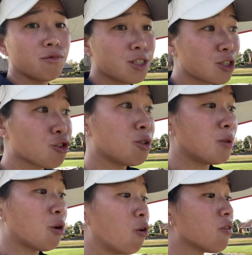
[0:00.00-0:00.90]
just gonna be
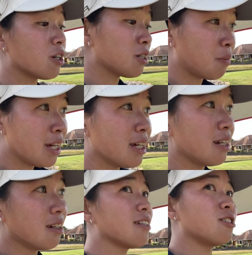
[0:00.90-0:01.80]
over the
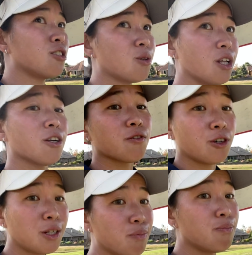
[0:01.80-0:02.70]
pin. There's still a lot of
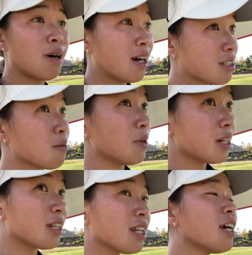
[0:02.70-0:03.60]
green past the
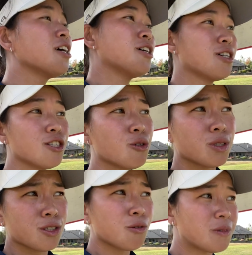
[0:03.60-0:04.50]
pin, so
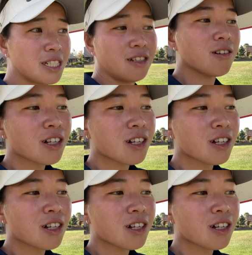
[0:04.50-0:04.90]
it's no big deal.